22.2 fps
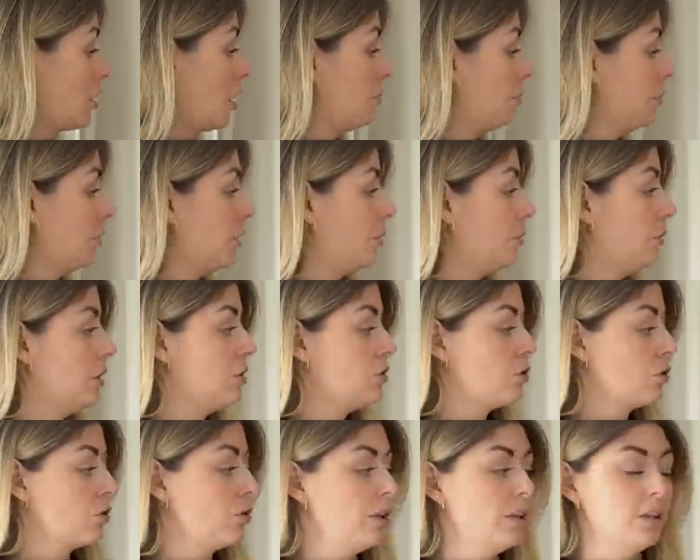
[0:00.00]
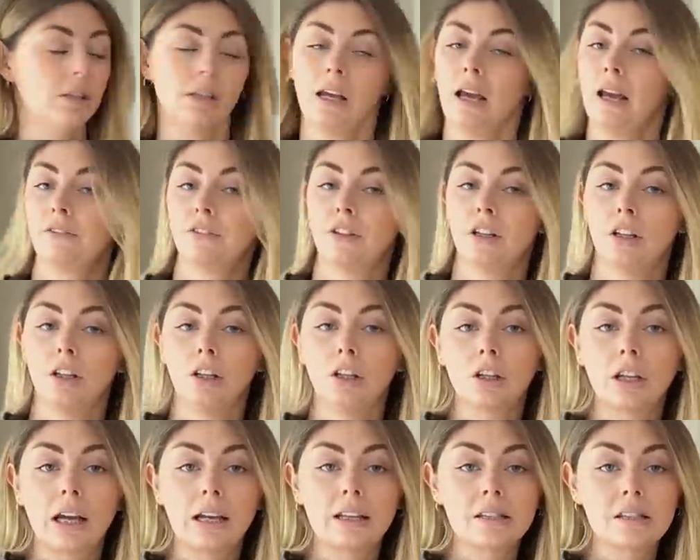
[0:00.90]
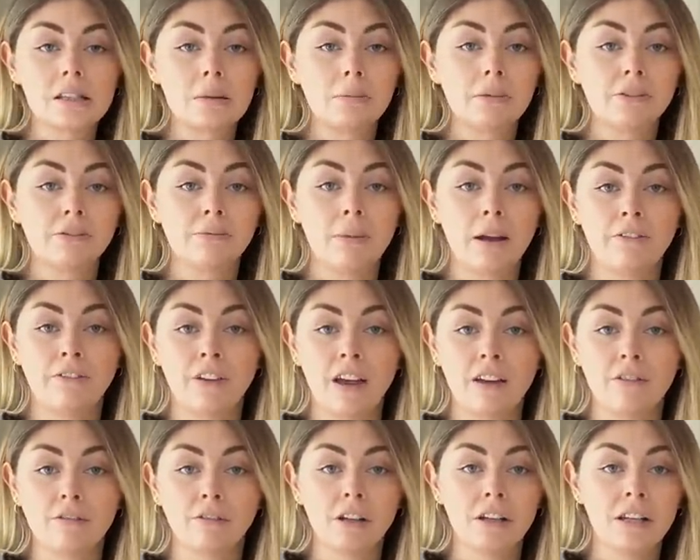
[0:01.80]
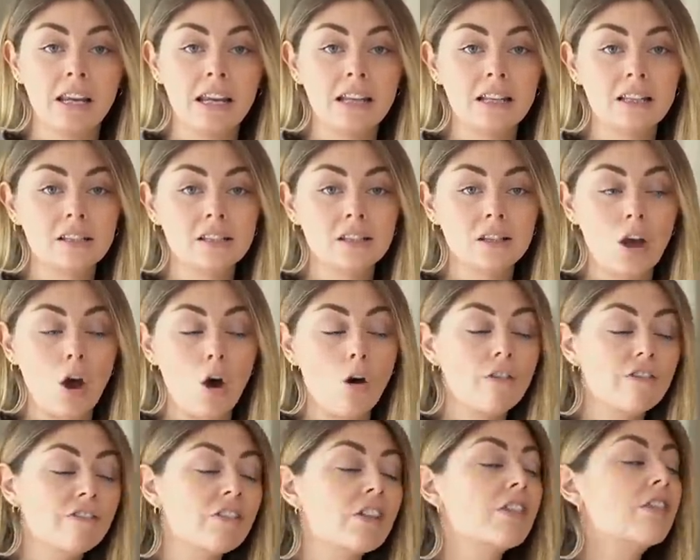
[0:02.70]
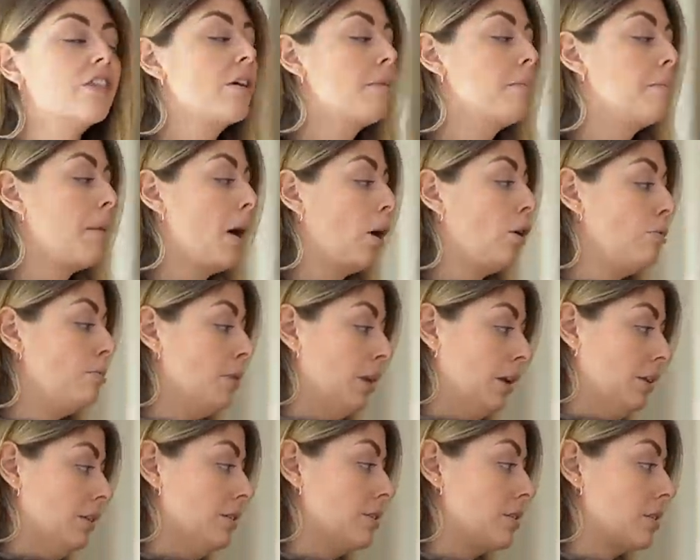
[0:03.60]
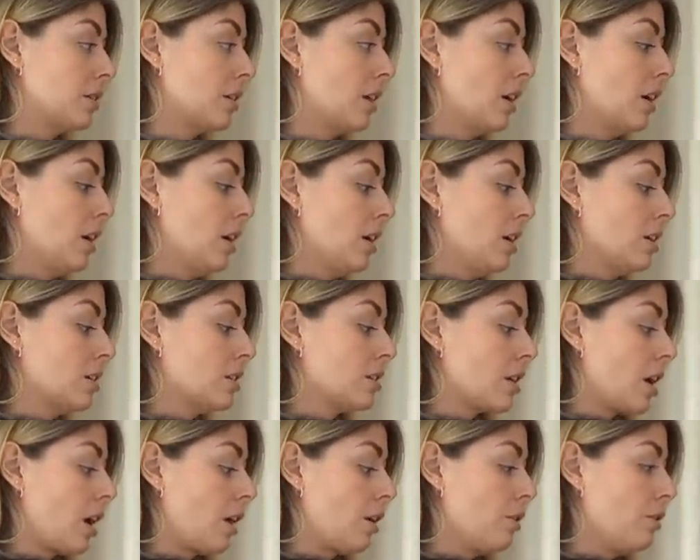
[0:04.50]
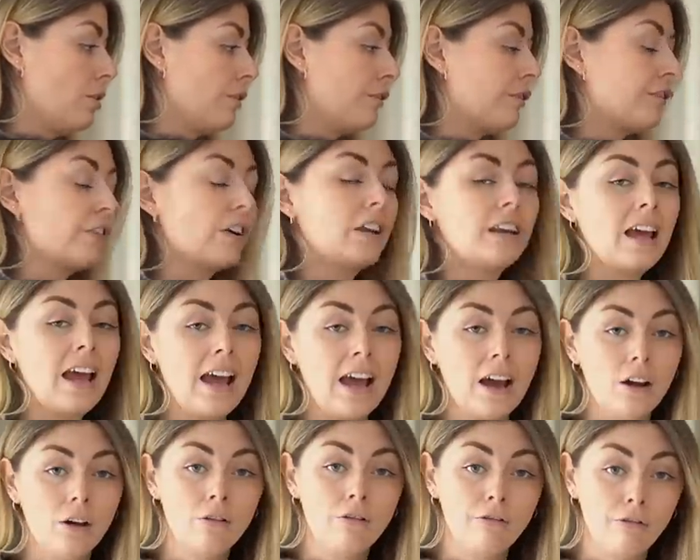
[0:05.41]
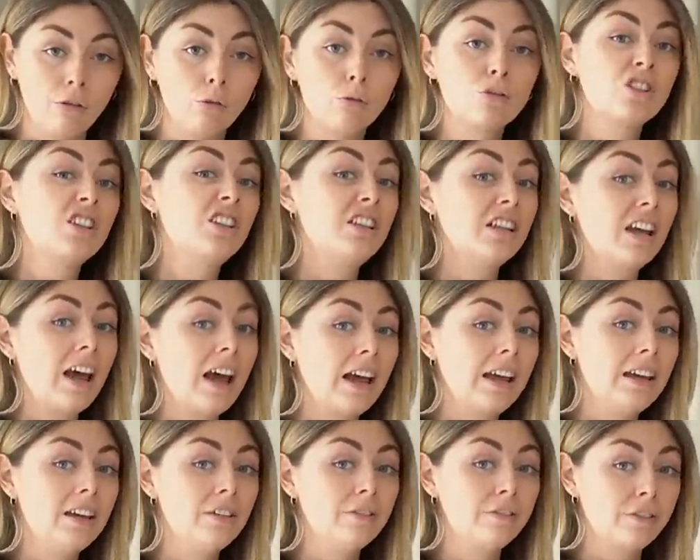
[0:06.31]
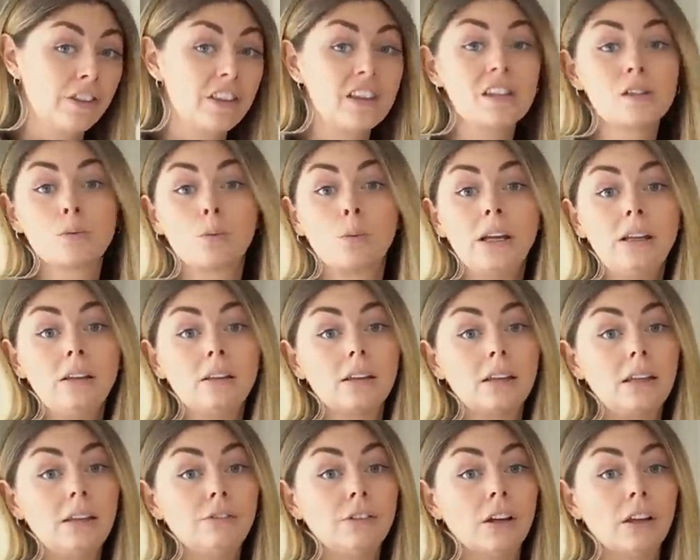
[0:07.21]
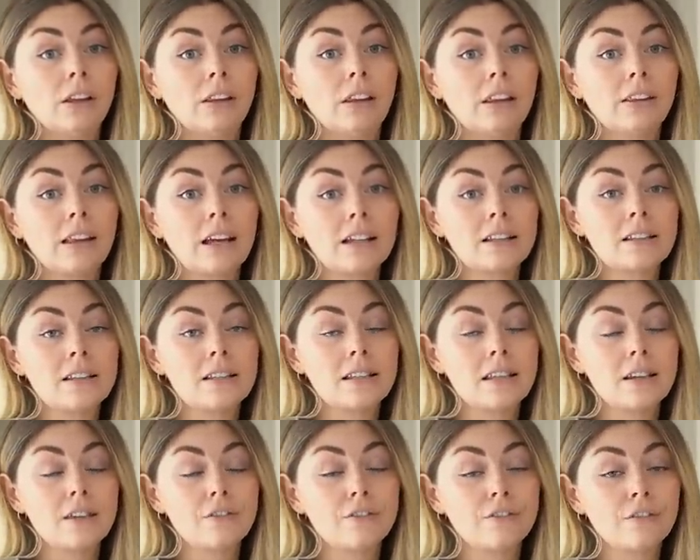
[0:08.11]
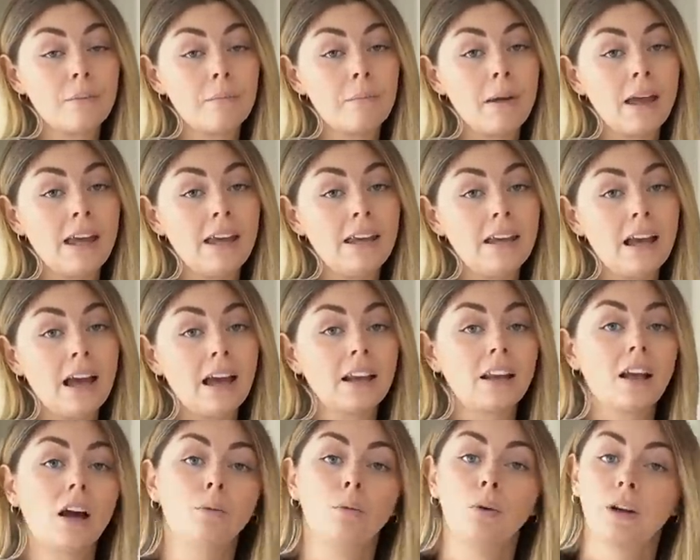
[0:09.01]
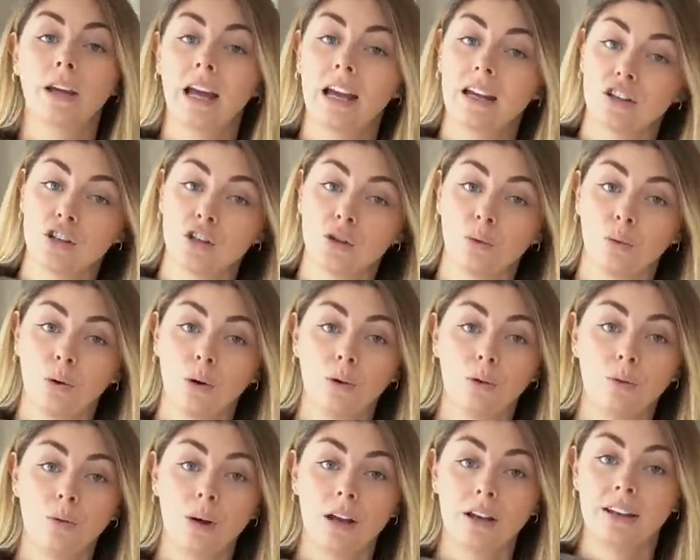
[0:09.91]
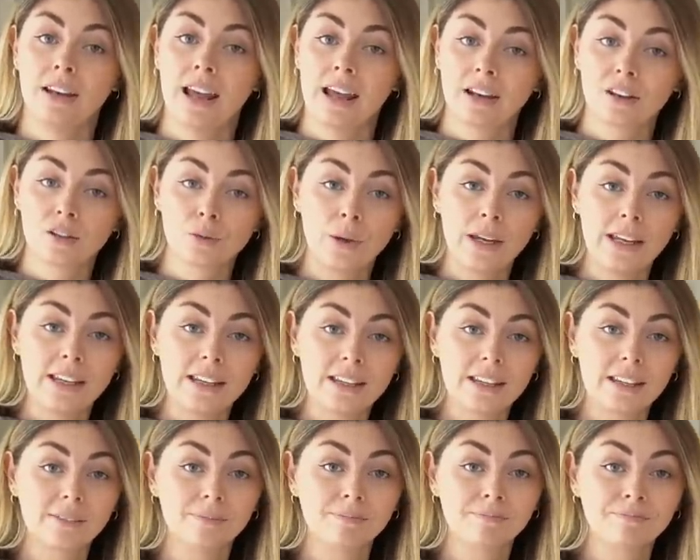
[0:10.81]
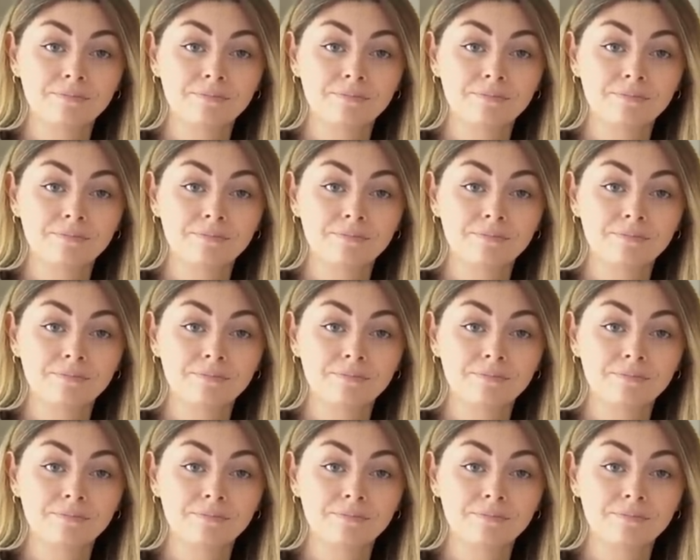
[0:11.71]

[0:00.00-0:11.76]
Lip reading: hope you enjoyed having a look at some of my favourite knits of the moment. So for now, for today, for this week even, that is it from me, and I will catch you all next week.